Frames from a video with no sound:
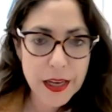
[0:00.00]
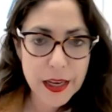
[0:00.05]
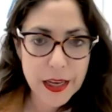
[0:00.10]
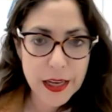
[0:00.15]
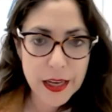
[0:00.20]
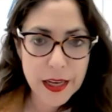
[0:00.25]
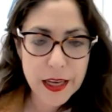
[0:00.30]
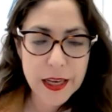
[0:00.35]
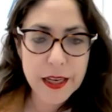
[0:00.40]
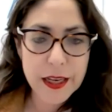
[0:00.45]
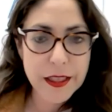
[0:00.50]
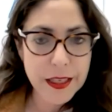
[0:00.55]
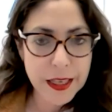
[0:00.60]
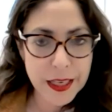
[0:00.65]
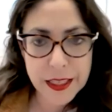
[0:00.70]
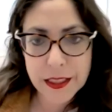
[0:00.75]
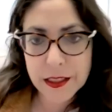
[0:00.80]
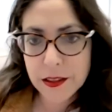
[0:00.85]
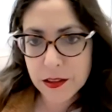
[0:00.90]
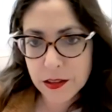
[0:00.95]

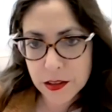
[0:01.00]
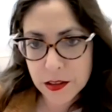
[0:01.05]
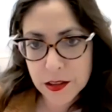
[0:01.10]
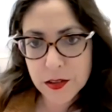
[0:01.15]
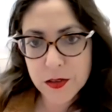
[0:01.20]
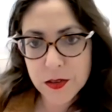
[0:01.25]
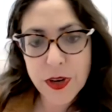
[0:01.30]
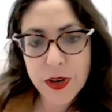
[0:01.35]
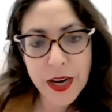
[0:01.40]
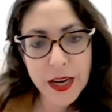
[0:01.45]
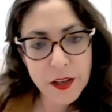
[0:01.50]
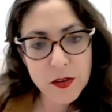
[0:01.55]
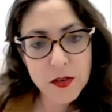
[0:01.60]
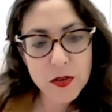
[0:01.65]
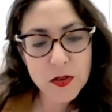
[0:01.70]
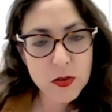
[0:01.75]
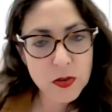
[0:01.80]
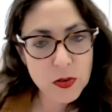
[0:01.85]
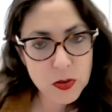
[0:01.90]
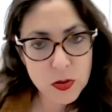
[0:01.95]
and
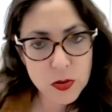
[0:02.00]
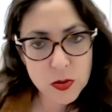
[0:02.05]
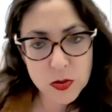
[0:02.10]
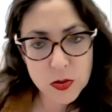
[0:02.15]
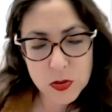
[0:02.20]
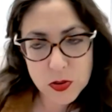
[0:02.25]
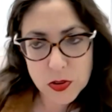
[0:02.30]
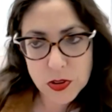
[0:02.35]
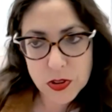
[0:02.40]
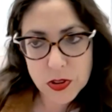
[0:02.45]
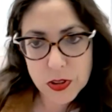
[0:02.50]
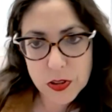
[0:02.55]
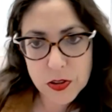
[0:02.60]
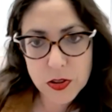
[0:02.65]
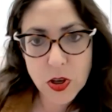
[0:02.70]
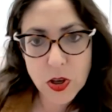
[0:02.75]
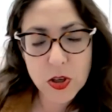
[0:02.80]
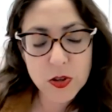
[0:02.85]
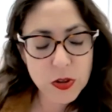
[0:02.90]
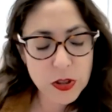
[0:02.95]
trying to
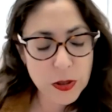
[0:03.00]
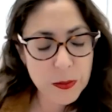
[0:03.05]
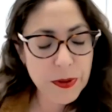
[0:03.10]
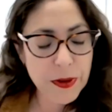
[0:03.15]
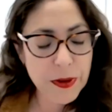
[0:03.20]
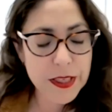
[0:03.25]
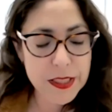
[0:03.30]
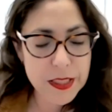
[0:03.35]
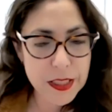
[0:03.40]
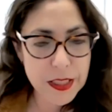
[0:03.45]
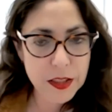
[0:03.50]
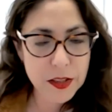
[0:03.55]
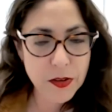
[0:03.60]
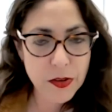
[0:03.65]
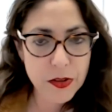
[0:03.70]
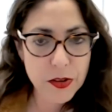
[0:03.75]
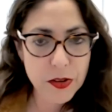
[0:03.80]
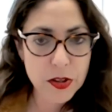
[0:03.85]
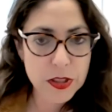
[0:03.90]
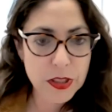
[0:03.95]
talk to the Palestinian
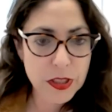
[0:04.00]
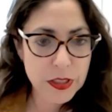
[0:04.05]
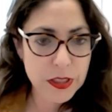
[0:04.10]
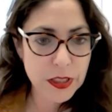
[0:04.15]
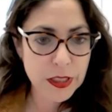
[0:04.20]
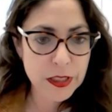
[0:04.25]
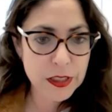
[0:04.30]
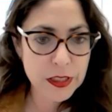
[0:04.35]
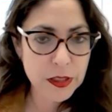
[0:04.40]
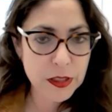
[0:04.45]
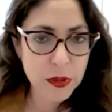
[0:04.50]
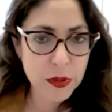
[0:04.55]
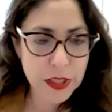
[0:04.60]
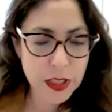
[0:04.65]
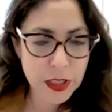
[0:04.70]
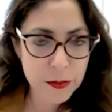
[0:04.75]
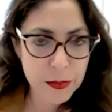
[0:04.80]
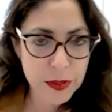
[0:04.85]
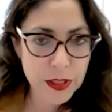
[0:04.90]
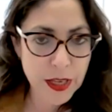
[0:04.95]
Authority and see
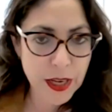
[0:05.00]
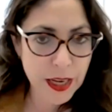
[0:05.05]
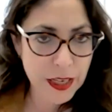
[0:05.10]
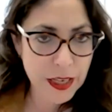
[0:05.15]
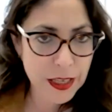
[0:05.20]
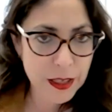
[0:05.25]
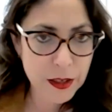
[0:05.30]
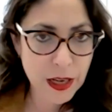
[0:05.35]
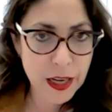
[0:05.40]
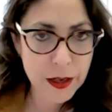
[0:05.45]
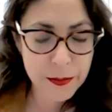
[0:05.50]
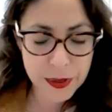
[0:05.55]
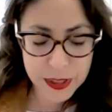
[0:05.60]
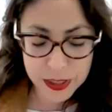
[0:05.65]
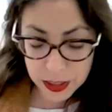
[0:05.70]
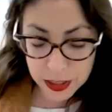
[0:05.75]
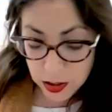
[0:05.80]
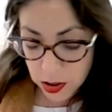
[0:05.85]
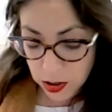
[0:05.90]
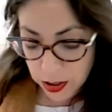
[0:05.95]
what can be done. I
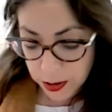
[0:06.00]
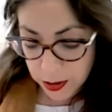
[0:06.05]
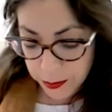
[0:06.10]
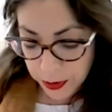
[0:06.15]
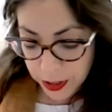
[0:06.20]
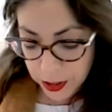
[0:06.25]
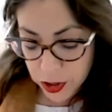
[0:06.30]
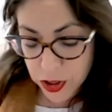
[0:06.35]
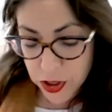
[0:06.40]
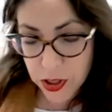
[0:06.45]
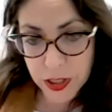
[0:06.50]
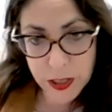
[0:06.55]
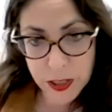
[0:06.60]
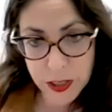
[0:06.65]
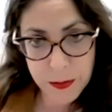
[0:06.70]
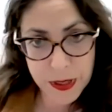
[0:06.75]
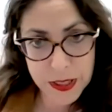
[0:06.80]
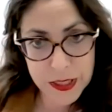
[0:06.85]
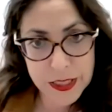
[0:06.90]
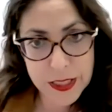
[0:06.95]
must mention
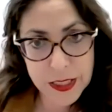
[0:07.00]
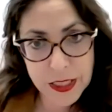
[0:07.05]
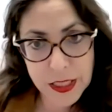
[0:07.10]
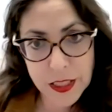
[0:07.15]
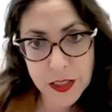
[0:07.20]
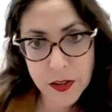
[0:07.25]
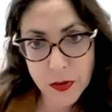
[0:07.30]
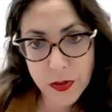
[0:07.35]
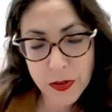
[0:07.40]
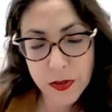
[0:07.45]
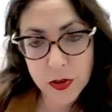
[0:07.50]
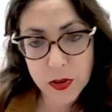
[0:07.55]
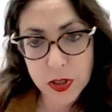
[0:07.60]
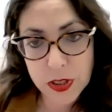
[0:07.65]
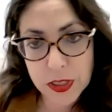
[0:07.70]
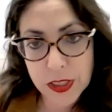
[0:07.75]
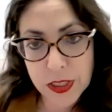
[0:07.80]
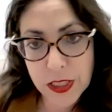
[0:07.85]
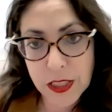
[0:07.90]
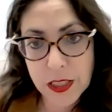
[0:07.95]
that Palestinian
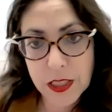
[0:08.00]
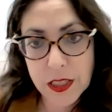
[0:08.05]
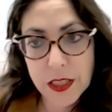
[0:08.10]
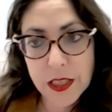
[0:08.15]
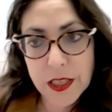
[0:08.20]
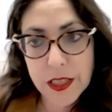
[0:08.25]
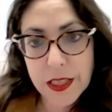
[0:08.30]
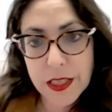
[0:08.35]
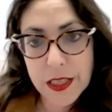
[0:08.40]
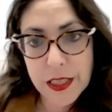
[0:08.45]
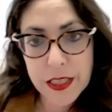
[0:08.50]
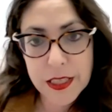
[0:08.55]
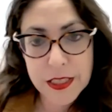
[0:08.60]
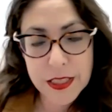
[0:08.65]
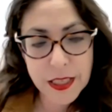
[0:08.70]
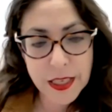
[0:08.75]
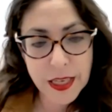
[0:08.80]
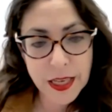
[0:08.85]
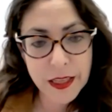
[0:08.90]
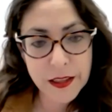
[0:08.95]
Authority
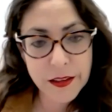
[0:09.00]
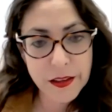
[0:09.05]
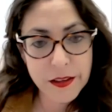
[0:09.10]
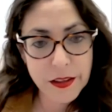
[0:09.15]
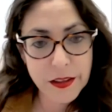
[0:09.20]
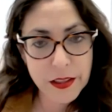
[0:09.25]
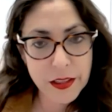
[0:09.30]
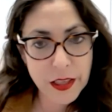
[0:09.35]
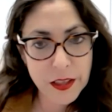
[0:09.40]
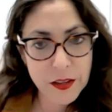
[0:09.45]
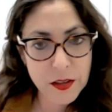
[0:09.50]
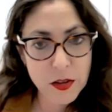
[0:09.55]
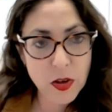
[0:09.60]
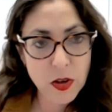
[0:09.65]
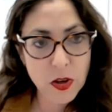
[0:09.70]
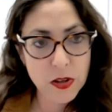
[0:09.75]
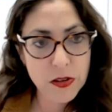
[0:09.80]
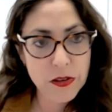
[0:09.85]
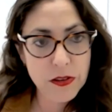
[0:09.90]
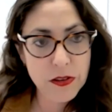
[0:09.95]
is an entity that
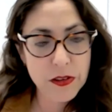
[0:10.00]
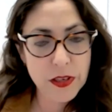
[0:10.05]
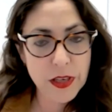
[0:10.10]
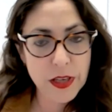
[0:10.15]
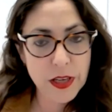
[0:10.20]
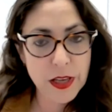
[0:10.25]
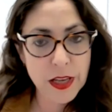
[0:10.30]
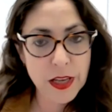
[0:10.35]
got